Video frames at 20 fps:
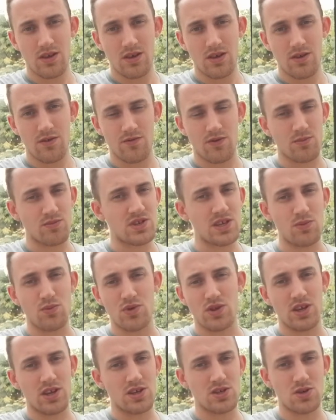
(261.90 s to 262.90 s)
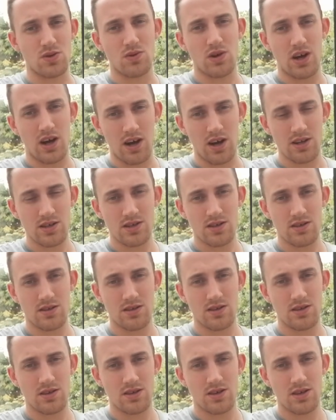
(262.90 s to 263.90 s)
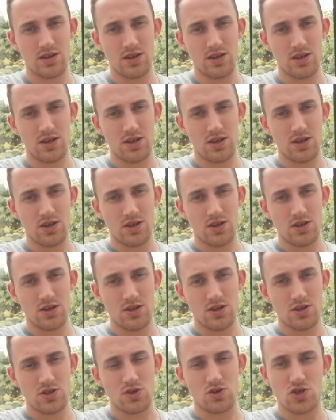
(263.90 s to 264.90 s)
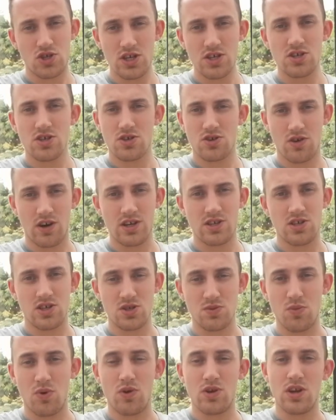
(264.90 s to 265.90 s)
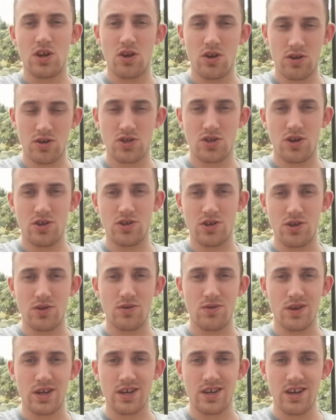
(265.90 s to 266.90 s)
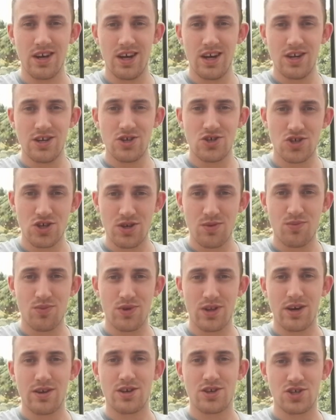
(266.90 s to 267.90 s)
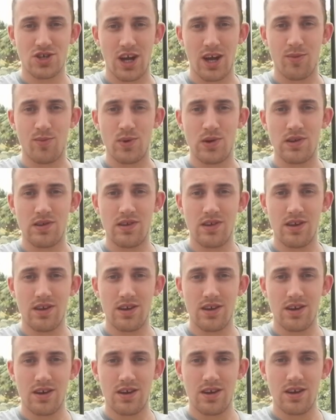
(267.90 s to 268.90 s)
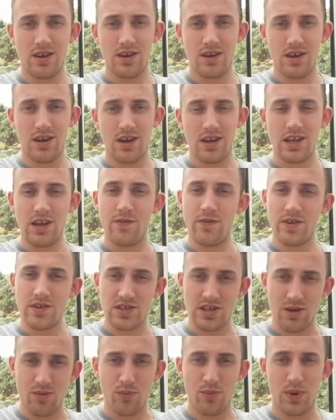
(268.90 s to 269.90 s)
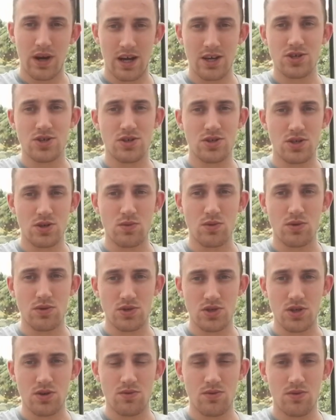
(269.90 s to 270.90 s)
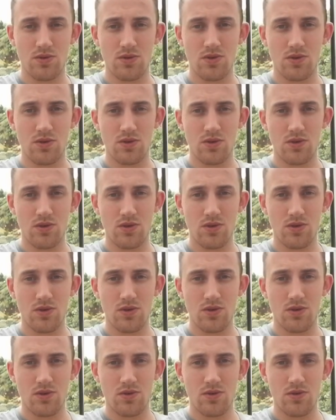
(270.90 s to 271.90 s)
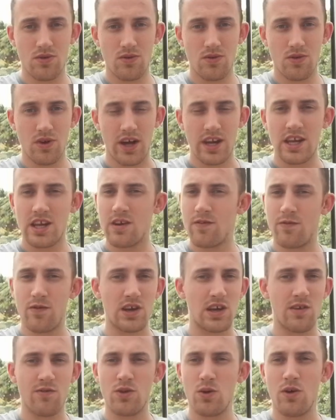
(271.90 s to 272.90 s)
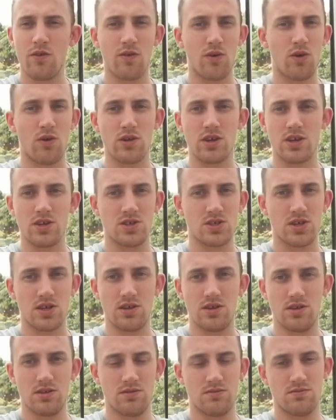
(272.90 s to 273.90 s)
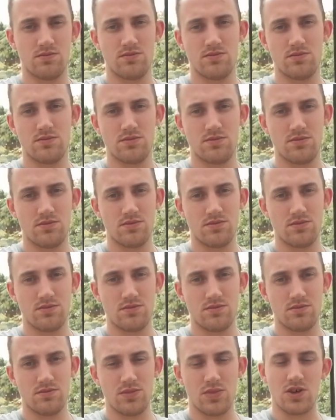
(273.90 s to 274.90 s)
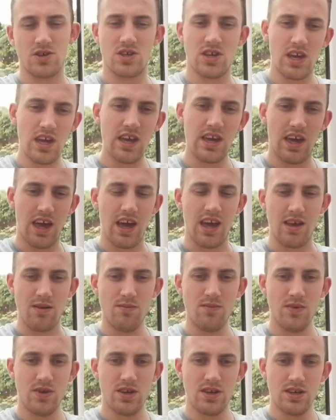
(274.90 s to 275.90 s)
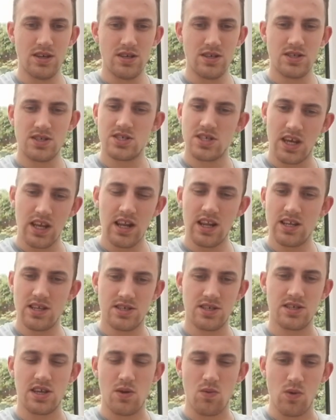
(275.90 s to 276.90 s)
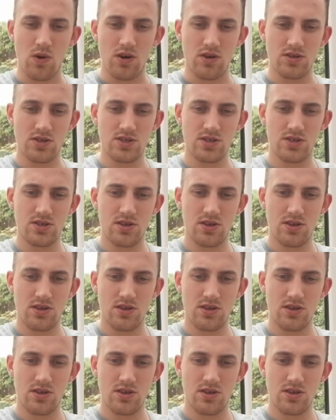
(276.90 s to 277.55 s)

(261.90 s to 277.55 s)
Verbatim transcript: from deep within his own heart. So Jesus Christ this morning looks on you like sheep without a shepherd, and he feels compassion towards you. And he can forgive you of all your sin. Because he came, sinless as he was,